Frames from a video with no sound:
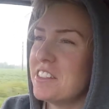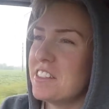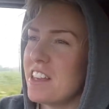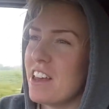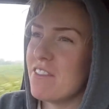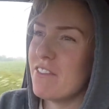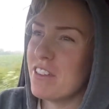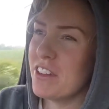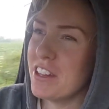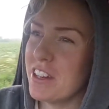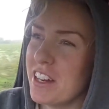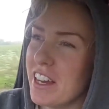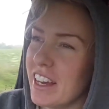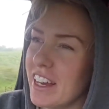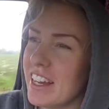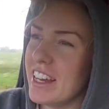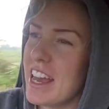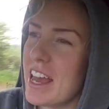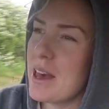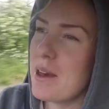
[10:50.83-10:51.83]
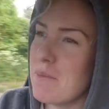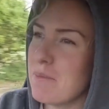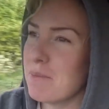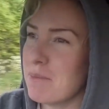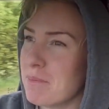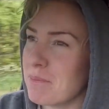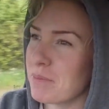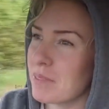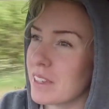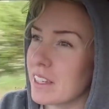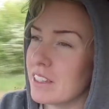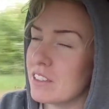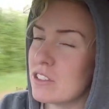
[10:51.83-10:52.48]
7 a.m.